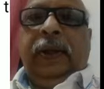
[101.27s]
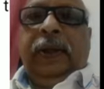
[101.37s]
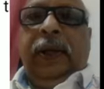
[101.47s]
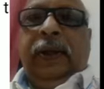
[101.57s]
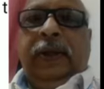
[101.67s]

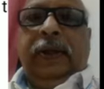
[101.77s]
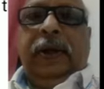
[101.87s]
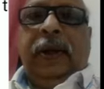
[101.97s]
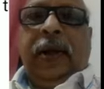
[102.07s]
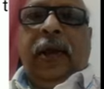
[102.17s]
Then
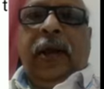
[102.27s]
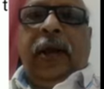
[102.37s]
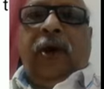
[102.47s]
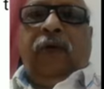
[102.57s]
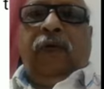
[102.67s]

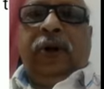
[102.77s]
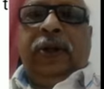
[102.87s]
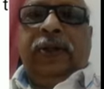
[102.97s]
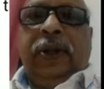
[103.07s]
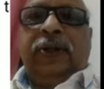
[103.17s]
what
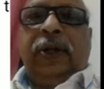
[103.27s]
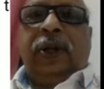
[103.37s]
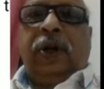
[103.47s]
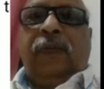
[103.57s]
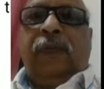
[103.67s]
is the
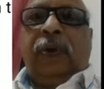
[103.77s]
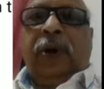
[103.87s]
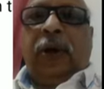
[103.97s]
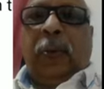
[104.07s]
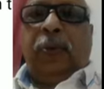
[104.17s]
result of
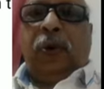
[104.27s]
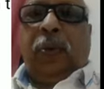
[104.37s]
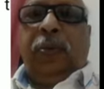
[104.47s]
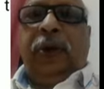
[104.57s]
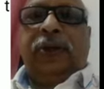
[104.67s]

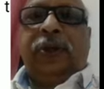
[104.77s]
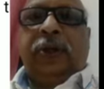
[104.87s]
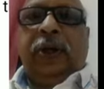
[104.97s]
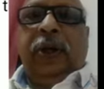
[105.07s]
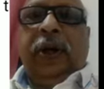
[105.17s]
computation?
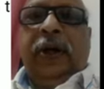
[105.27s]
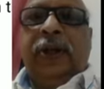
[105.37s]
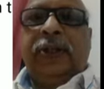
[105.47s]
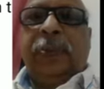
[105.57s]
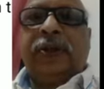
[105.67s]
It
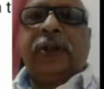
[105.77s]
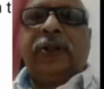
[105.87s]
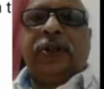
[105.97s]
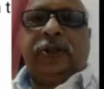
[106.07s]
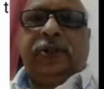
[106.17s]
displays the
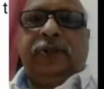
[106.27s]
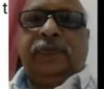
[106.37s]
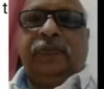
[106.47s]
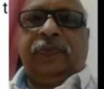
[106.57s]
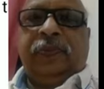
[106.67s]
results.
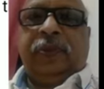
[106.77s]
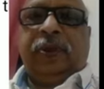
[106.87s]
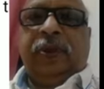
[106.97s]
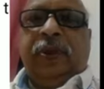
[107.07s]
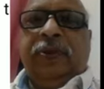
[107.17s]

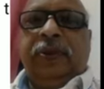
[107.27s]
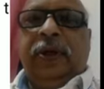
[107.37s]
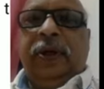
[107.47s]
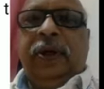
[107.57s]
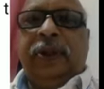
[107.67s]
So
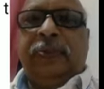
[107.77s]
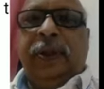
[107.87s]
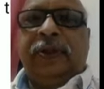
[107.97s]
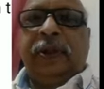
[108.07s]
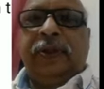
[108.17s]
it
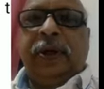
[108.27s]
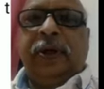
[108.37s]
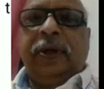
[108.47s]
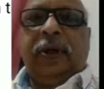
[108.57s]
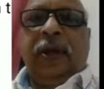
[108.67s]
displays the result.
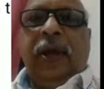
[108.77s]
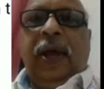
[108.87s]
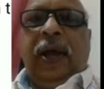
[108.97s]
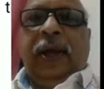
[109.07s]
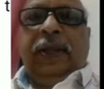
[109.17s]

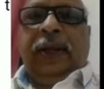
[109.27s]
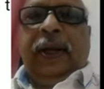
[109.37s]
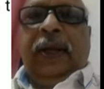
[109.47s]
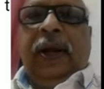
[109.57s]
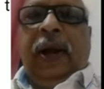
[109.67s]

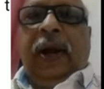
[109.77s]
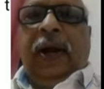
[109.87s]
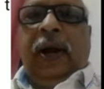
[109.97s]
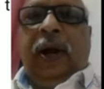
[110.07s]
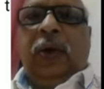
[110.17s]
Then
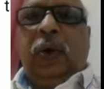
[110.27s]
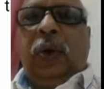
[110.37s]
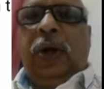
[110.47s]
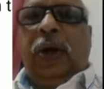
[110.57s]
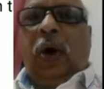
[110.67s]

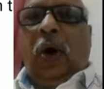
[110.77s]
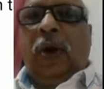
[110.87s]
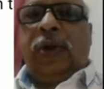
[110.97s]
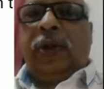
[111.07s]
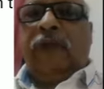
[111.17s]
controlling
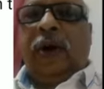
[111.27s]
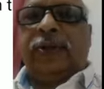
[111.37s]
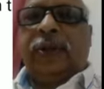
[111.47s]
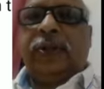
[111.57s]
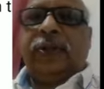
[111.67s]
all the
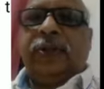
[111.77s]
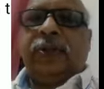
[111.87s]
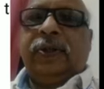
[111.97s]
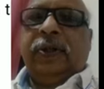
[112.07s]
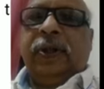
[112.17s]
devices
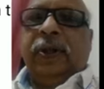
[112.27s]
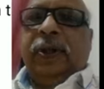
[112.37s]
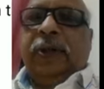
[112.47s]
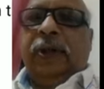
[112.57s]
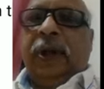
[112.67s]

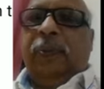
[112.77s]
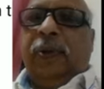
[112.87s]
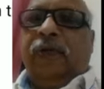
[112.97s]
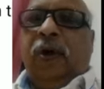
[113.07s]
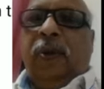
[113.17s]
that
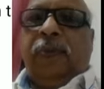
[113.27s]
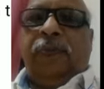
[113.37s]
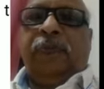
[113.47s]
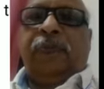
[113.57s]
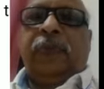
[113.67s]

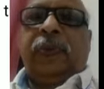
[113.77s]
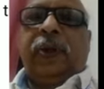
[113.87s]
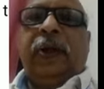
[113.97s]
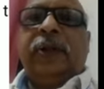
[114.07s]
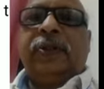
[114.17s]
perform
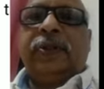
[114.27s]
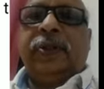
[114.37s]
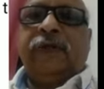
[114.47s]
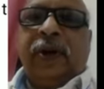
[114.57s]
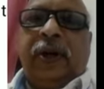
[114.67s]
this
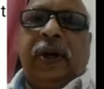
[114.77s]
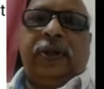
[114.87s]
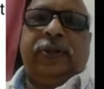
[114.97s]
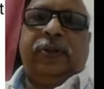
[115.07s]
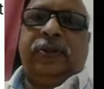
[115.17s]
different
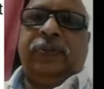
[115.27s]
task.